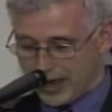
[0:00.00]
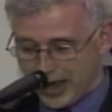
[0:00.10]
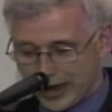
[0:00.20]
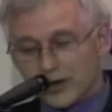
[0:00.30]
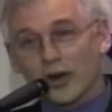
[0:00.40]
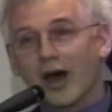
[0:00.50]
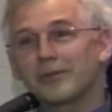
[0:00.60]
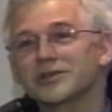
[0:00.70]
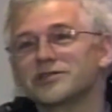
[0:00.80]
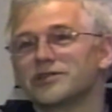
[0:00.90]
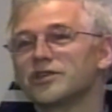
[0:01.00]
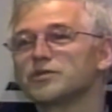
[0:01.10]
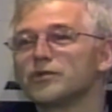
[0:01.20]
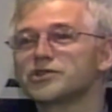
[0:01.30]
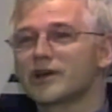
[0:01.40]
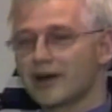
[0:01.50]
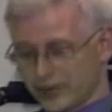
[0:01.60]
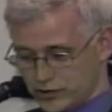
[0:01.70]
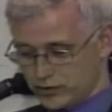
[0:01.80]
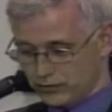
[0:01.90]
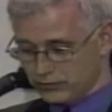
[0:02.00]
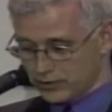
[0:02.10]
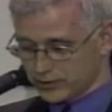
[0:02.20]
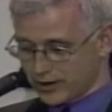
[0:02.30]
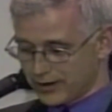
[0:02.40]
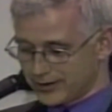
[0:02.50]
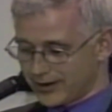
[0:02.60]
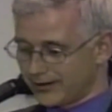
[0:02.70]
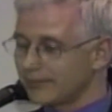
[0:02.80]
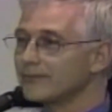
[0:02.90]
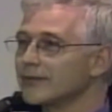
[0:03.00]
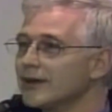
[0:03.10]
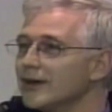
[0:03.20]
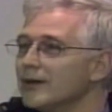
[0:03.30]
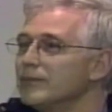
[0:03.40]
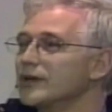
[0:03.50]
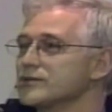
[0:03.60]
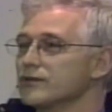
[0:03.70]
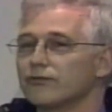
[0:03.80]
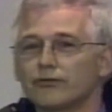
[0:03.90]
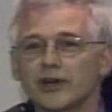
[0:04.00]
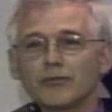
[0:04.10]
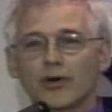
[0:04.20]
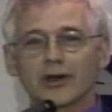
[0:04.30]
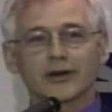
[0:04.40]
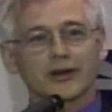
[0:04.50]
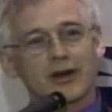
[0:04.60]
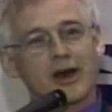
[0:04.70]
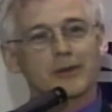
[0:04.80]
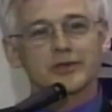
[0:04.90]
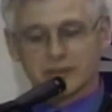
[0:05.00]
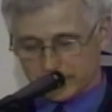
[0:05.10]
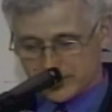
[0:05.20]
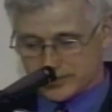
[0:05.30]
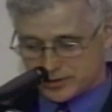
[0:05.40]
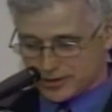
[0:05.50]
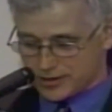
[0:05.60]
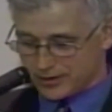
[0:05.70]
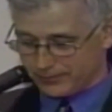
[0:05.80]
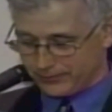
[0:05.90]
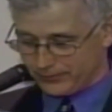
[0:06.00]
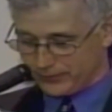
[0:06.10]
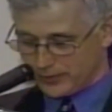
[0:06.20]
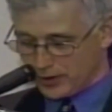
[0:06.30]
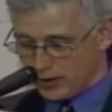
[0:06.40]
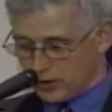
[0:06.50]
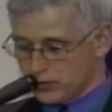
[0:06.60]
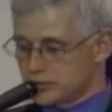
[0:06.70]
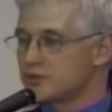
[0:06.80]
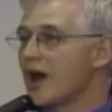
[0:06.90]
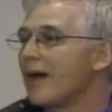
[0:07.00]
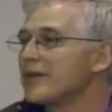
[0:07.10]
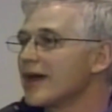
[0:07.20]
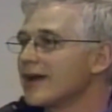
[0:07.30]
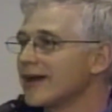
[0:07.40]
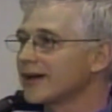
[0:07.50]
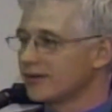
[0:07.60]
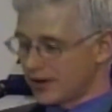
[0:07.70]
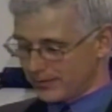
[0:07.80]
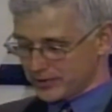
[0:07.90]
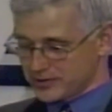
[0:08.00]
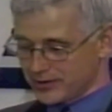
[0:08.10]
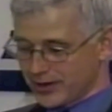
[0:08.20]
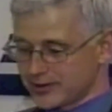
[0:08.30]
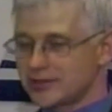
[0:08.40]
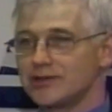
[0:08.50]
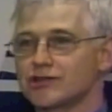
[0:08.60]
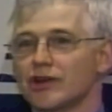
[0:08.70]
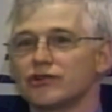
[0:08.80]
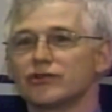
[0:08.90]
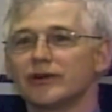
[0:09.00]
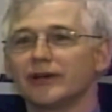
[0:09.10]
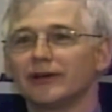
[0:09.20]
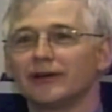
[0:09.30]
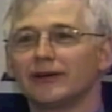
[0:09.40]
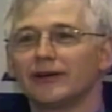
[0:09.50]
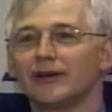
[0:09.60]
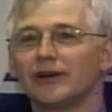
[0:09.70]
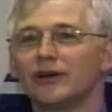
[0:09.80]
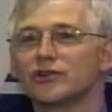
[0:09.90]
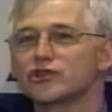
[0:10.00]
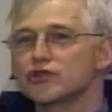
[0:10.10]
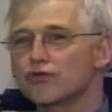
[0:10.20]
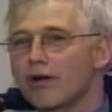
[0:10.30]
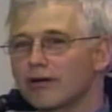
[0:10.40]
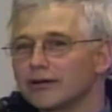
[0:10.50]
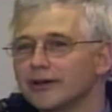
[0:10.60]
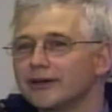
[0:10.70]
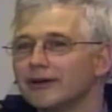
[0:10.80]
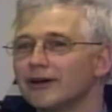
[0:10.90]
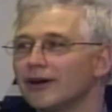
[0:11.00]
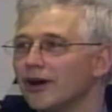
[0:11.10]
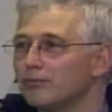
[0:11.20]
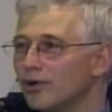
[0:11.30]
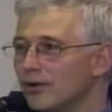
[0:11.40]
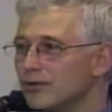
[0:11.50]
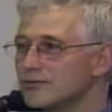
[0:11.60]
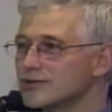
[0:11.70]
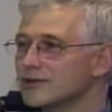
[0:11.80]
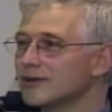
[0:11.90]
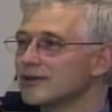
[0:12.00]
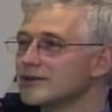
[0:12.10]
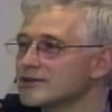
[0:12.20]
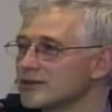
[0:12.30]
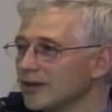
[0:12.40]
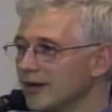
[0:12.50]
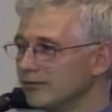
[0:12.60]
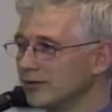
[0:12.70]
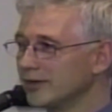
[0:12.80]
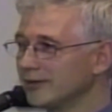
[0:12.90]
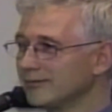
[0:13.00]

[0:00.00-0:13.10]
Economics is a dismal science, wrote Carlyle, because the free market economists of his time, who dominated economics in the 19th century, strongly opposed slavery.